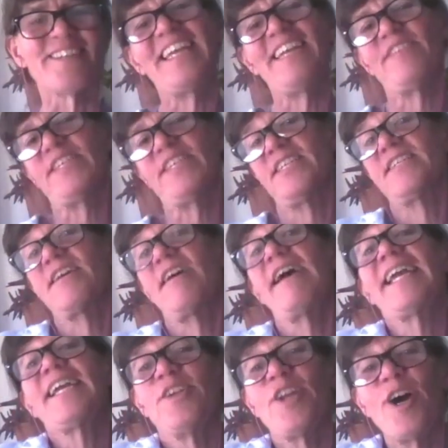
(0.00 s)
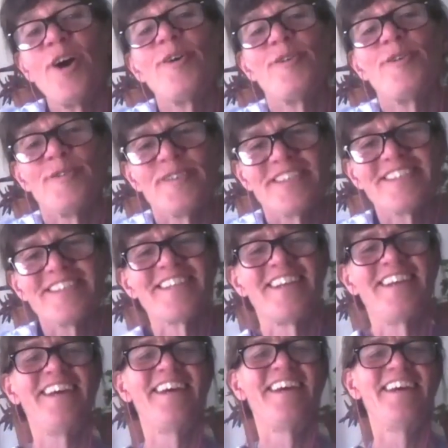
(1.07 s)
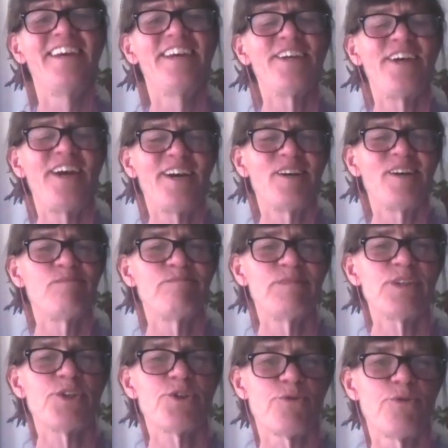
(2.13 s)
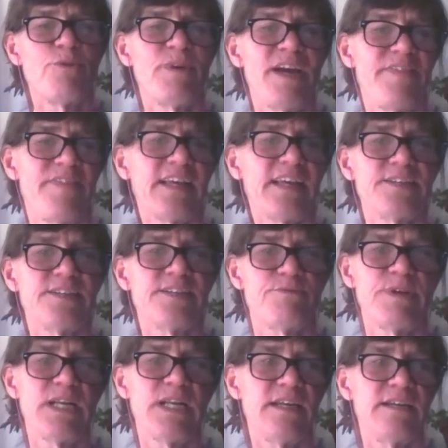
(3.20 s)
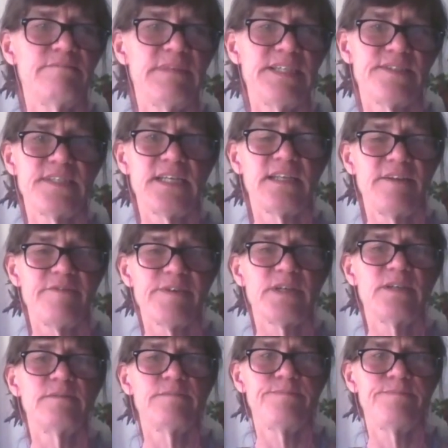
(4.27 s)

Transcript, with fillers: even to diagnose um, trauma, I think is really, is significant.